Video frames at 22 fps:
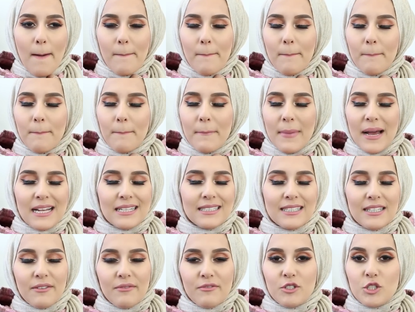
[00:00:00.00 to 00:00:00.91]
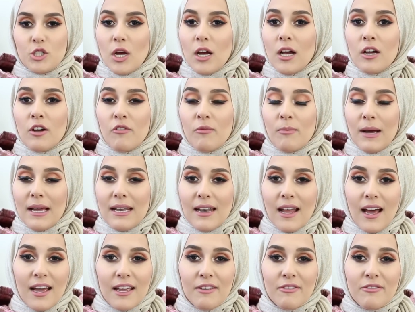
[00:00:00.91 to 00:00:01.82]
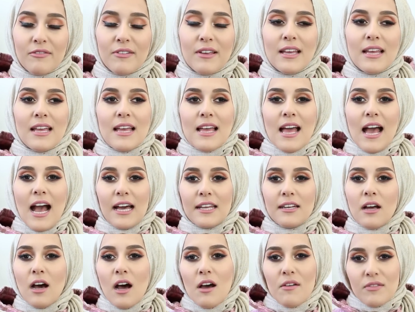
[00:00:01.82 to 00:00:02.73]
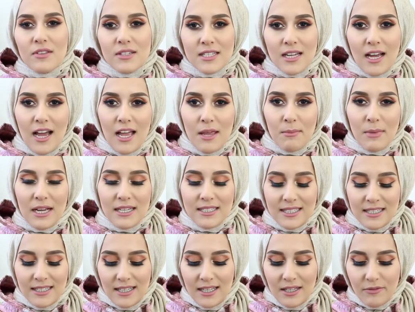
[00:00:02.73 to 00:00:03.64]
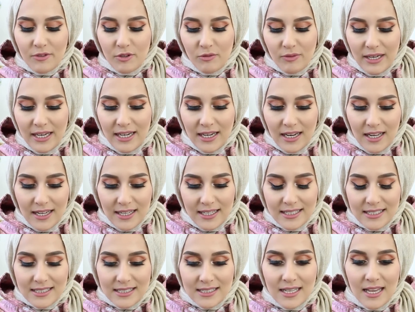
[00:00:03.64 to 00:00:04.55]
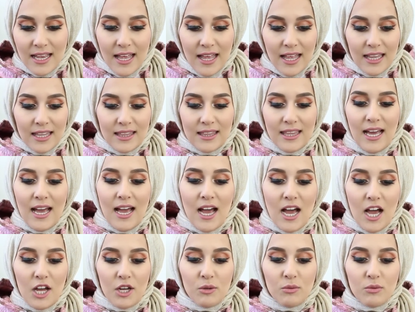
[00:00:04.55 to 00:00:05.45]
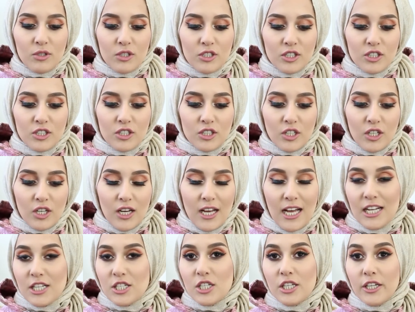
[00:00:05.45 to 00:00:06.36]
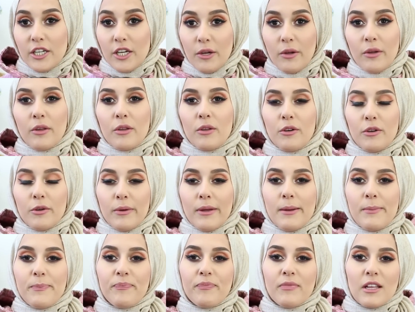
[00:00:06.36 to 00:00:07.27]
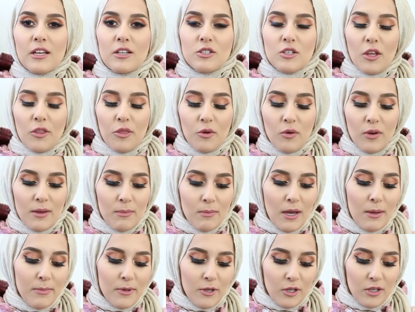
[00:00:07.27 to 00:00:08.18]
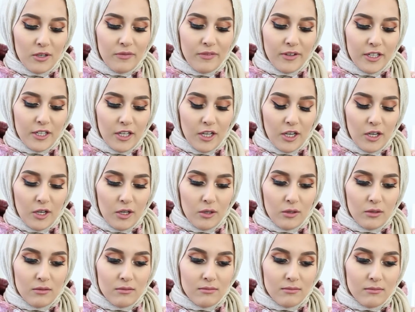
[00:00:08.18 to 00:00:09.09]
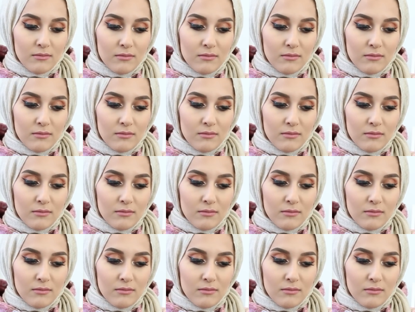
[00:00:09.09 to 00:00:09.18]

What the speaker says: a massive chunk of my life, and half the time I didn't even realize that I was actually going through it. So I thought it might be a good video